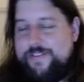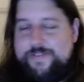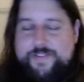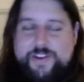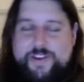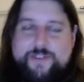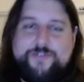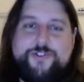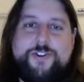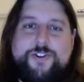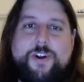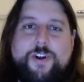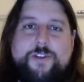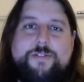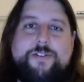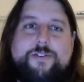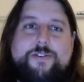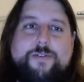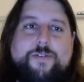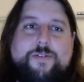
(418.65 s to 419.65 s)
start
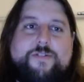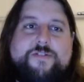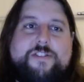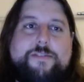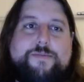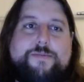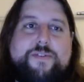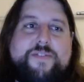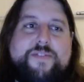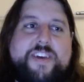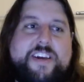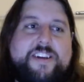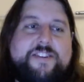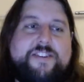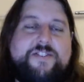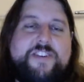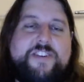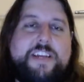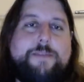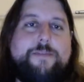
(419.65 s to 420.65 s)
the course of the movie. It
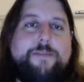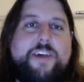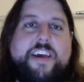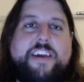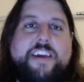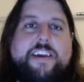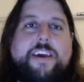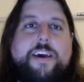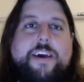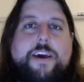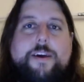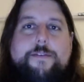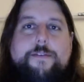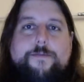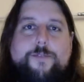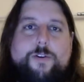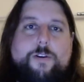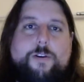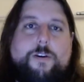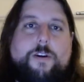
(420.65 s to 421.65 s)
seemed like for